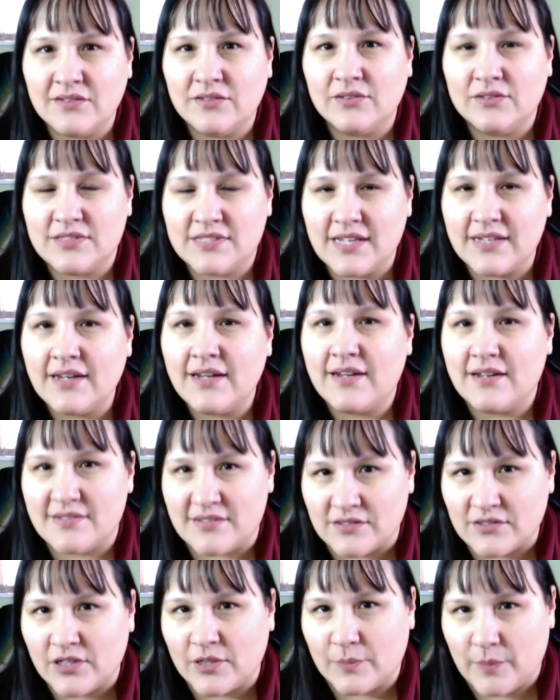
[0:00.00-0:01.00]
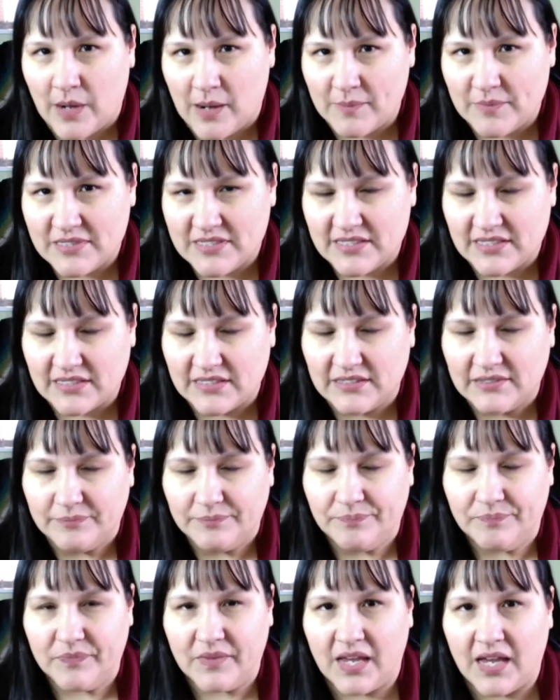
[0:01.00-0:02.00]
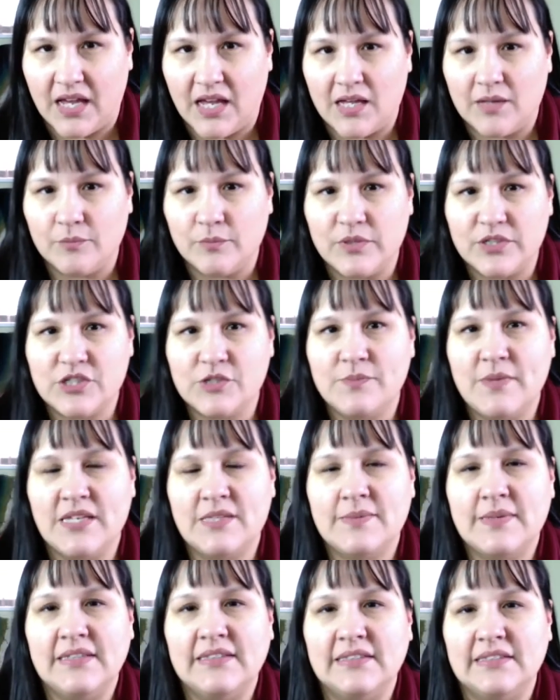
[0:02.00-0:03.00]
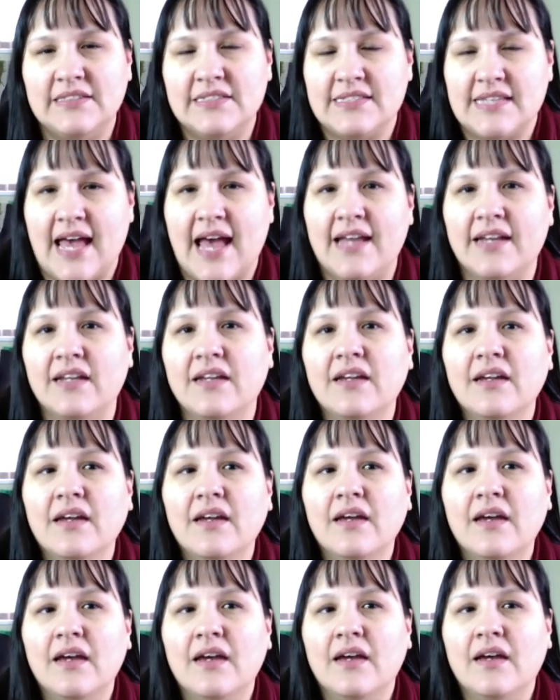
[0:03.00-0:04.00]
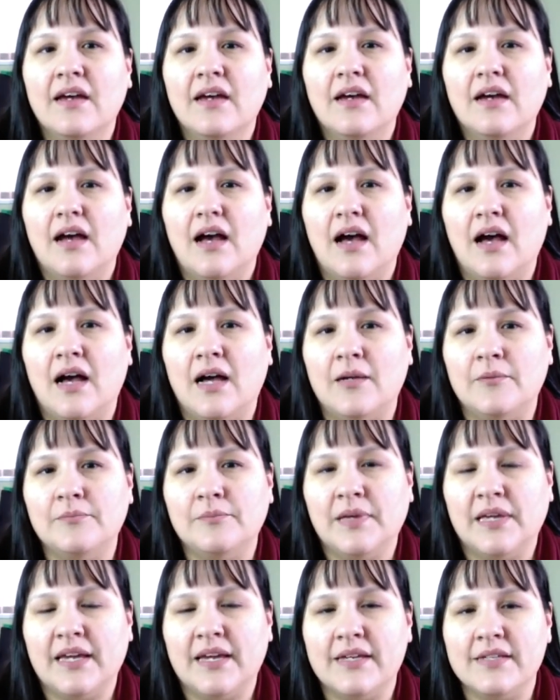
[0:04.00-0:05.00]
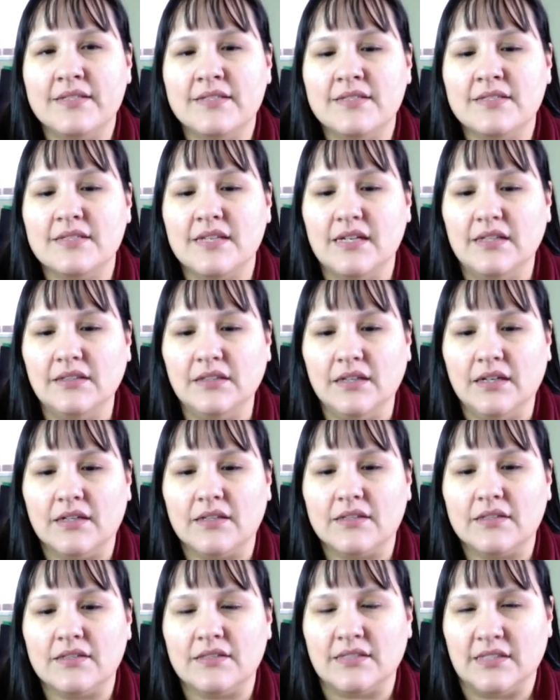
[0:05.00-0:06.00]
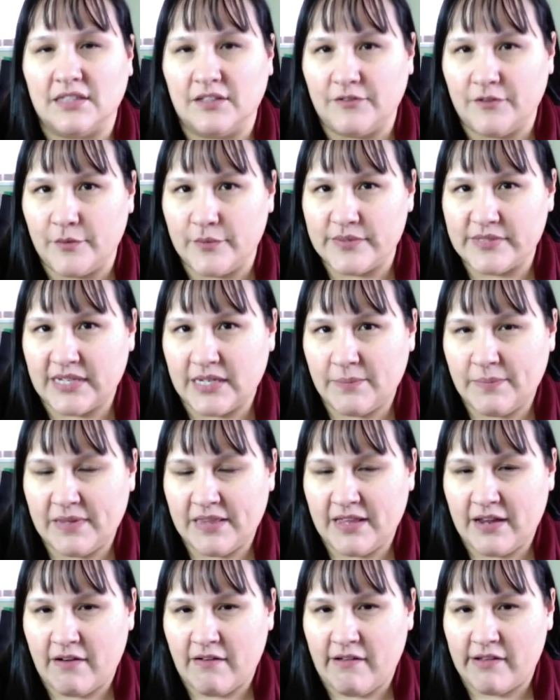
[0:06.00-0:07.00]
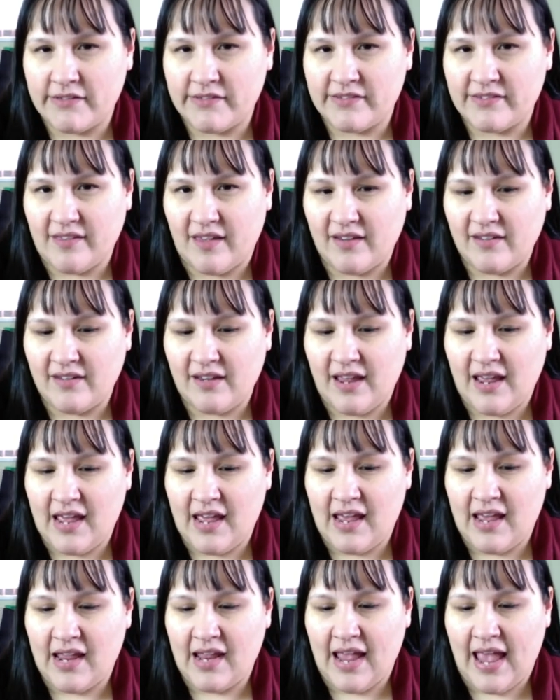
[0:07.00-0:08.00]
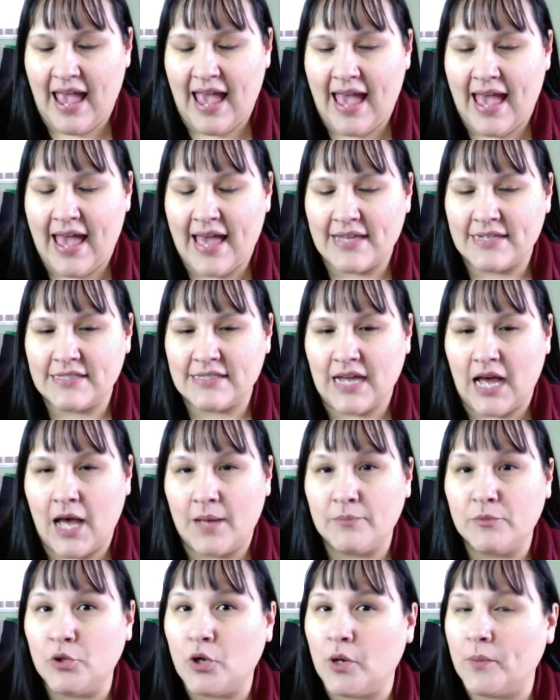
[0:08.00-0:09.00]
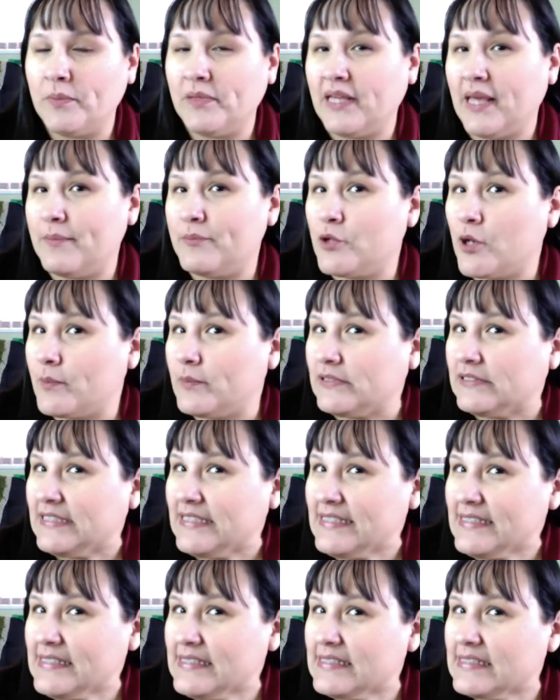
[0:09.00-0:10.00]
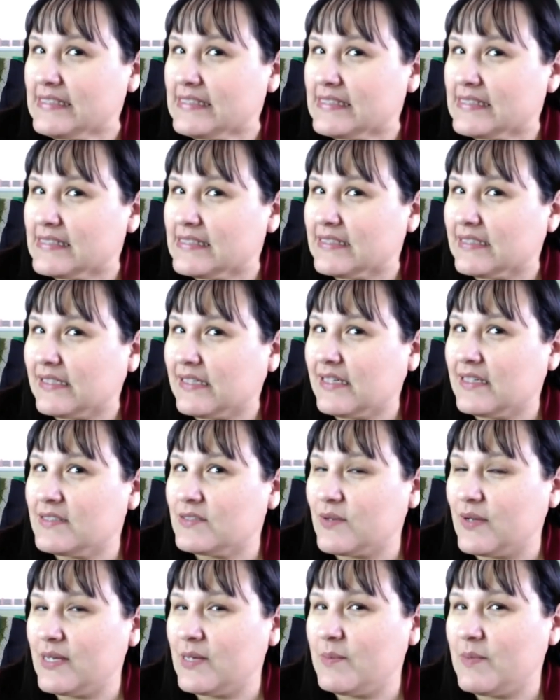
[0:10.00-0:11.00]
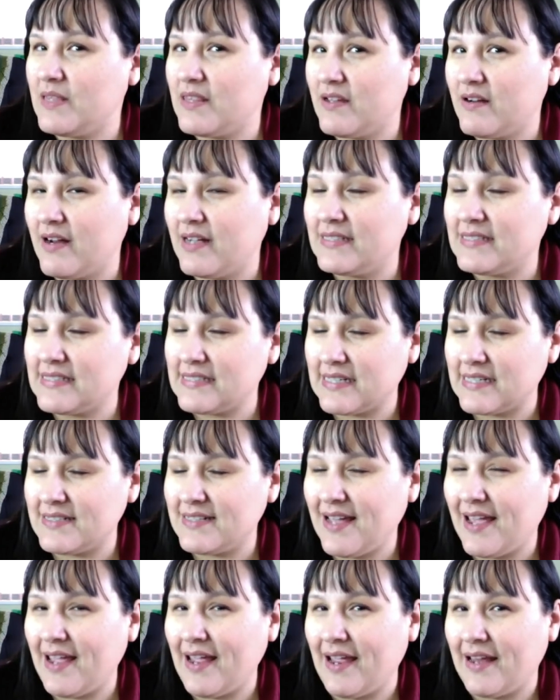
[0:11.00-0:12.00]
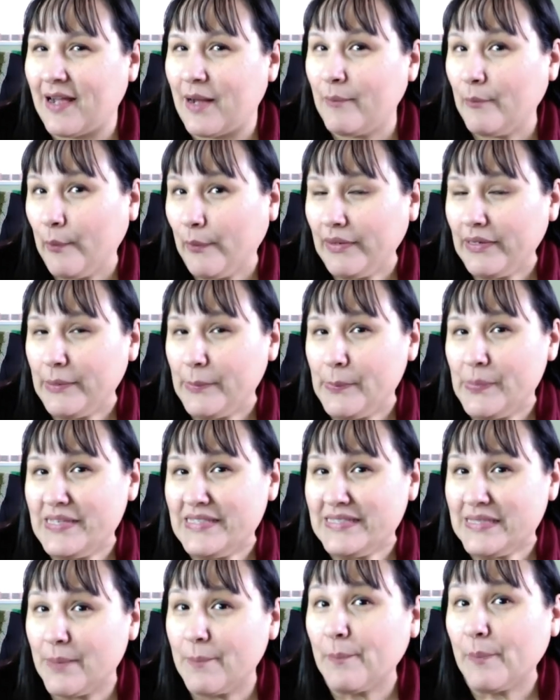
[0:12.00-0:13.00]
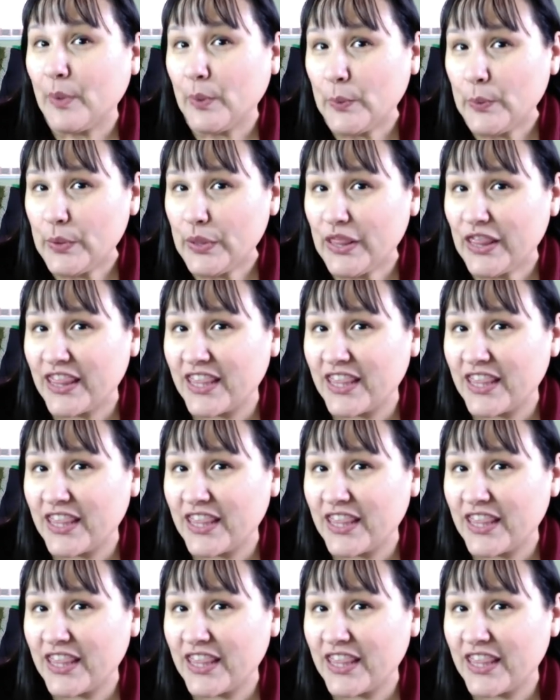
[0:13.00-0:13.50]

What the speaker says: Sunday doesn't look promising, which makes me a little sad, because Silly Fruit was going to be there on Sunday, and normally Abnormal Knits is going to be there on Sunday, and I'm going to miss them both.